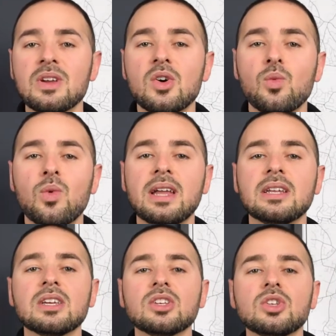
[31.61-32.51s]
when
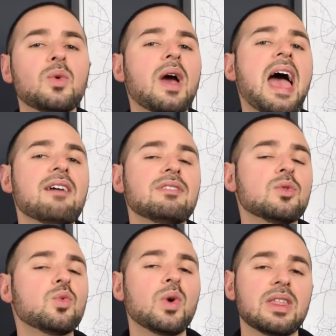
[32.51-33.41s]
you have it
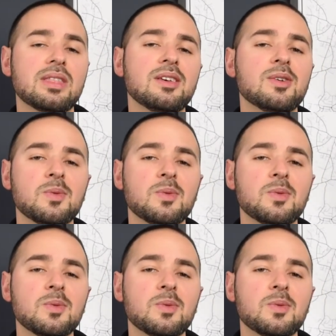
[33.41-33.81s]
with you.